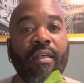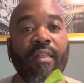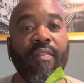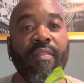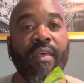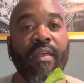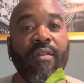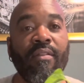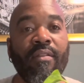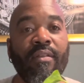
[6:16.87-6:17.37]

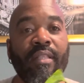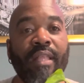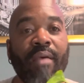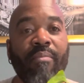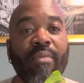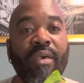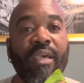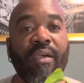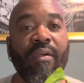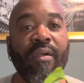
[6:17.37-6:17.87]
They don't look that
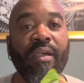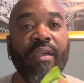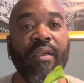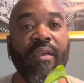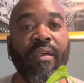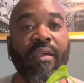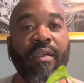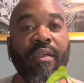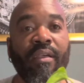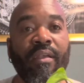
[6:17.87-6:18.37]
big, right?
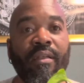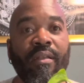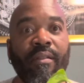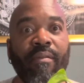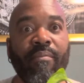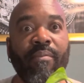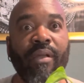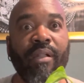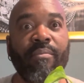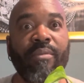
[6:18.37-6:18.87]

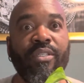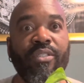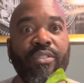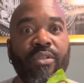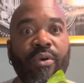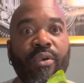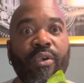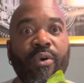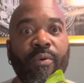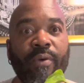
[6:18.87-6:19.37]
But I'm gonna show
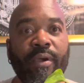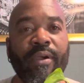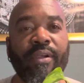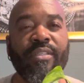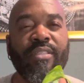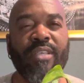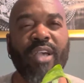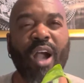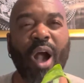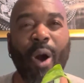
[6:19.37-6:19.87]
you where it's
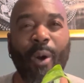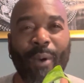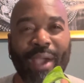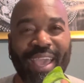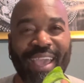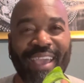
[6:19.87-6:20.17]
going.